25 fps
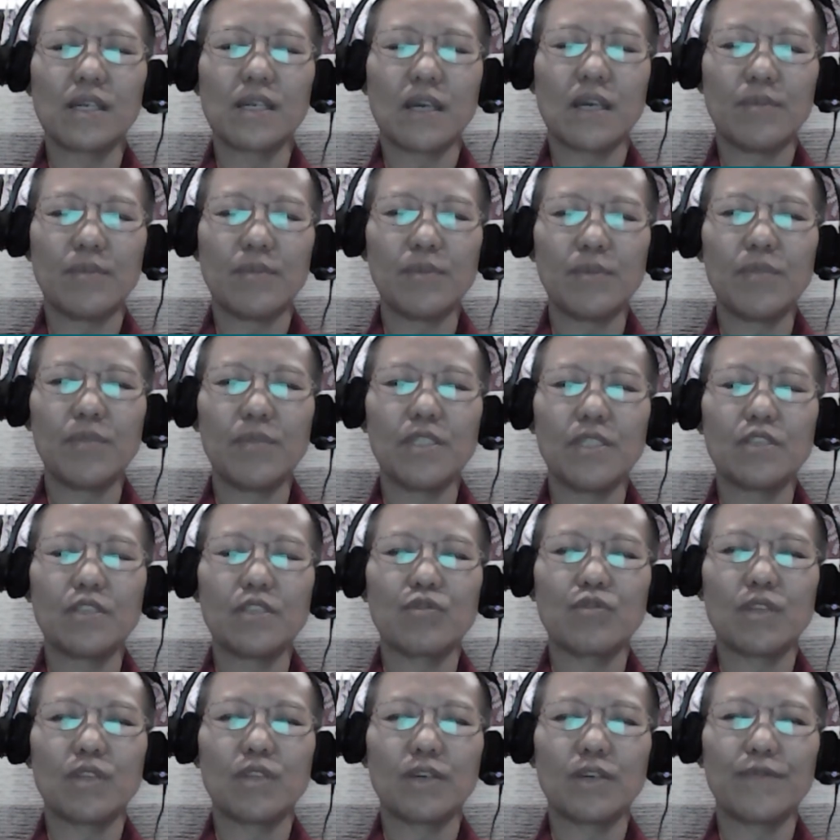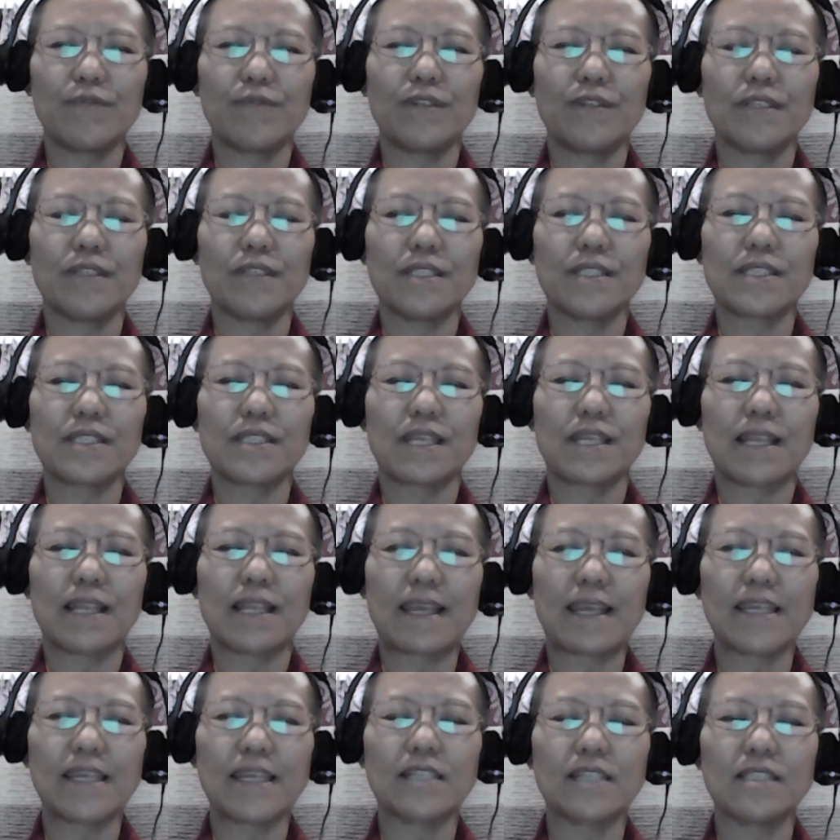everybody to love us and
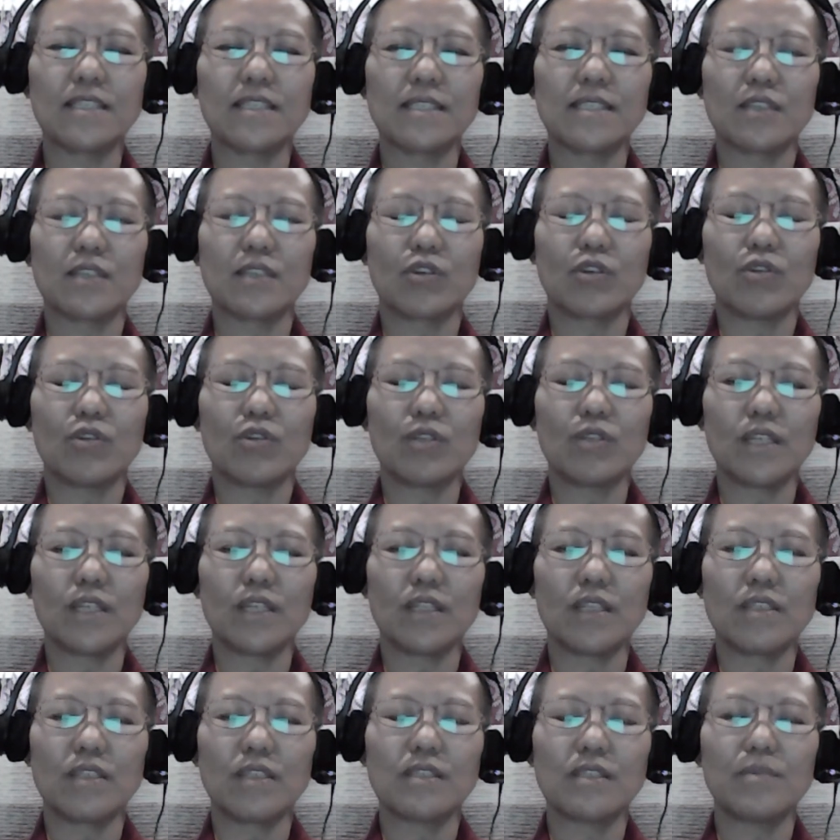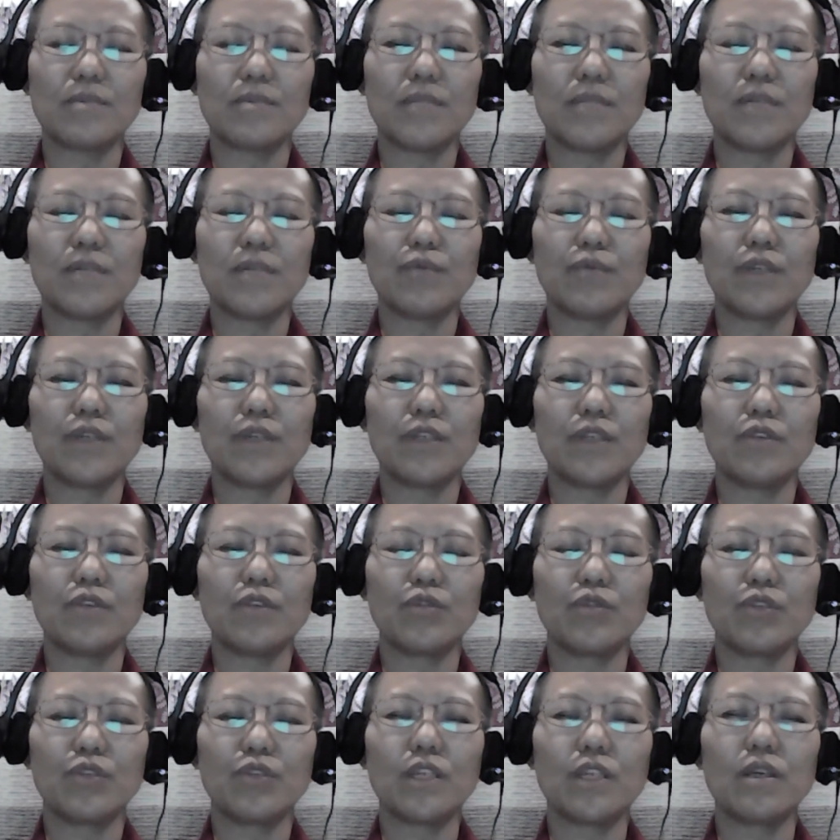like us and all in the similar way.
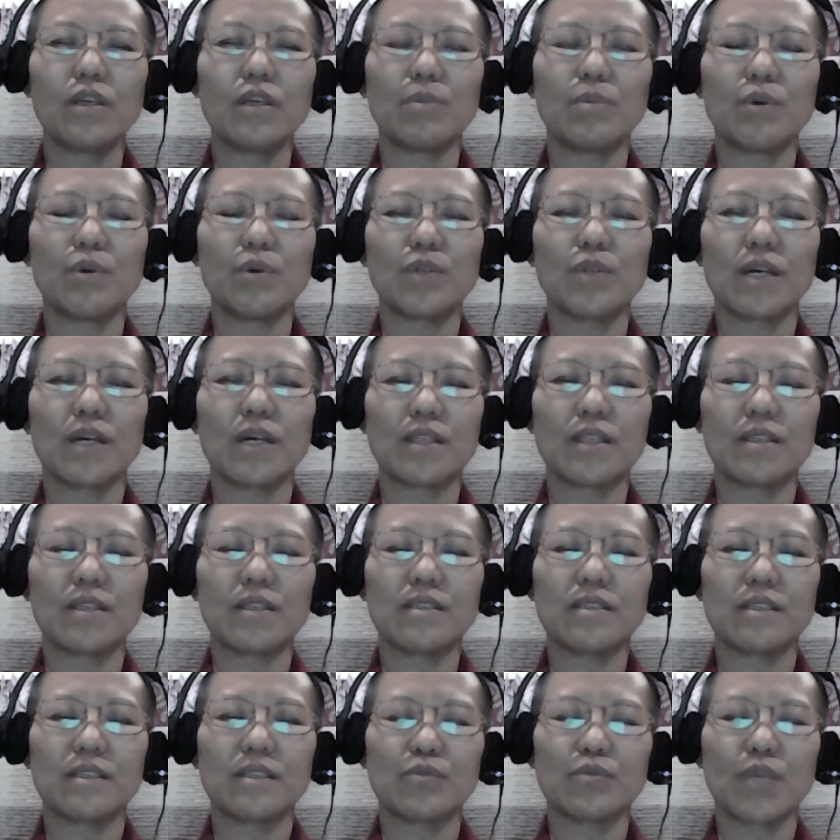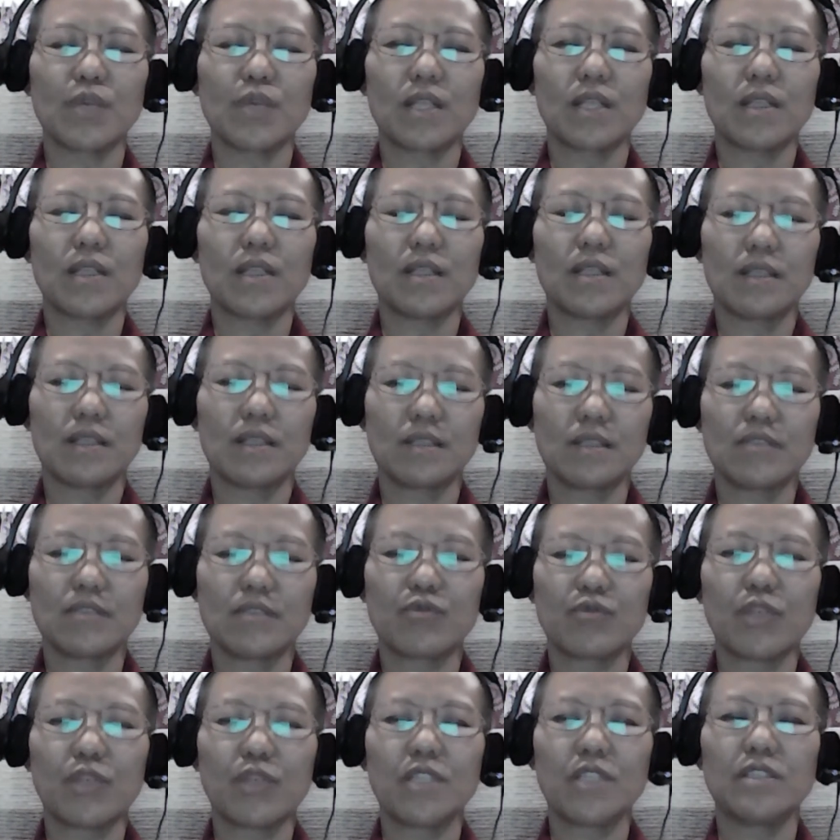You think about others as well, the
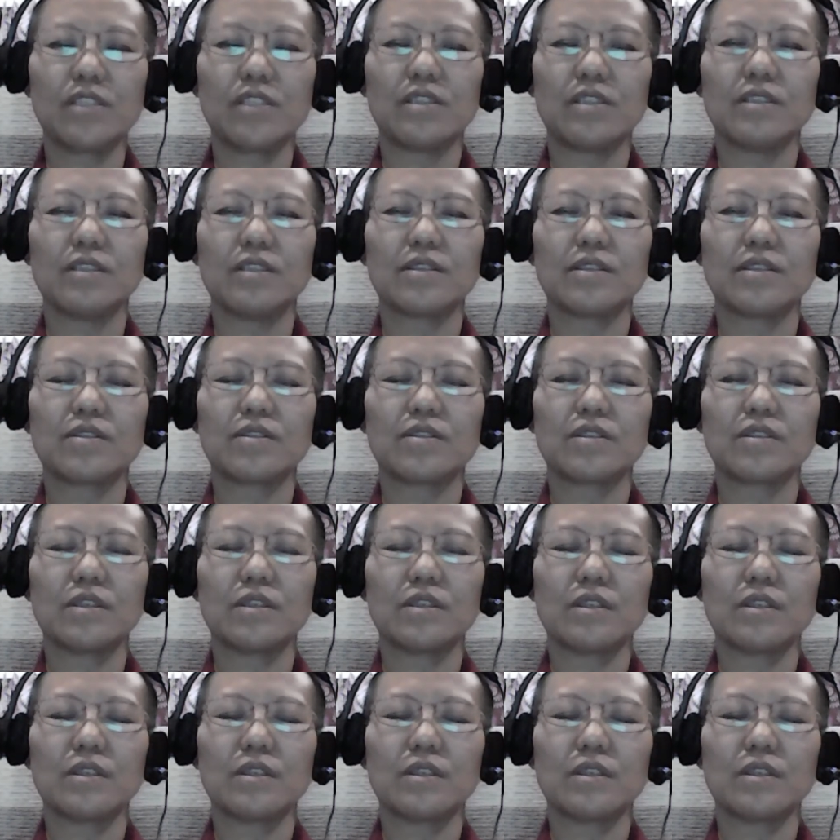strangers,